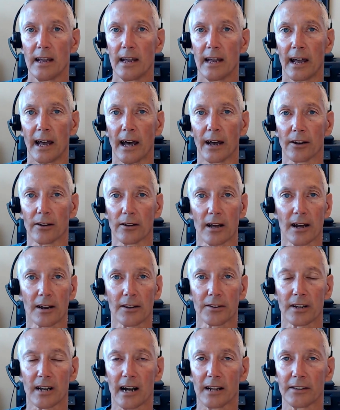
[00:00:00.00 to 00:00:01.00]
And a lot
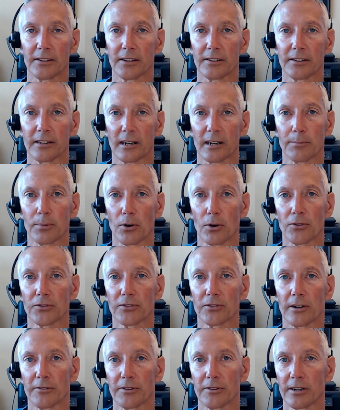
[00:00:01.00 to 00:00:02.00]
of the content that I
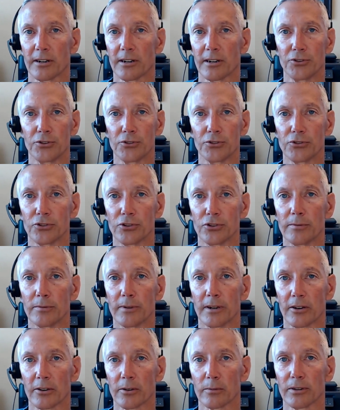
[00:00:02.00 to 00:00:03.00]
post out here on YouTube
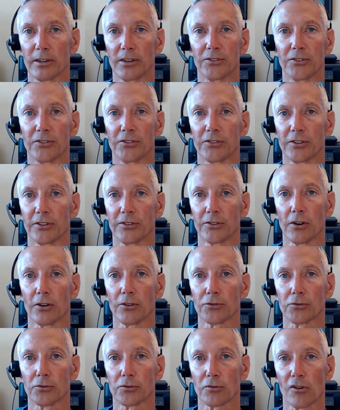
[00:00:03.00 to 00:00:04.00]
and other places is
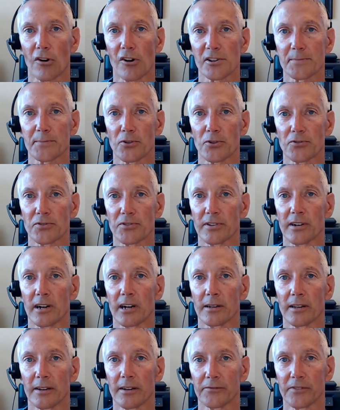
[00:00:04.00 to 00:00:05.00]
also cross-posted
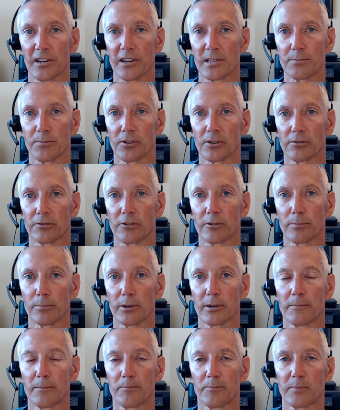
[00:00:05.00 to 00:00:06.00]
on that Facebook group.
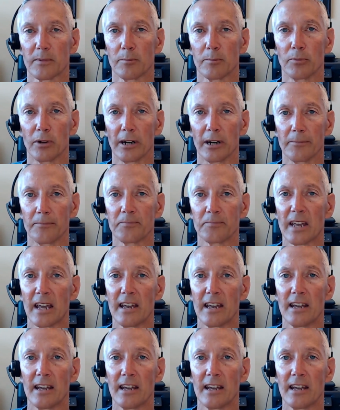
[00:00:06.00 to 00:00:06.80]
But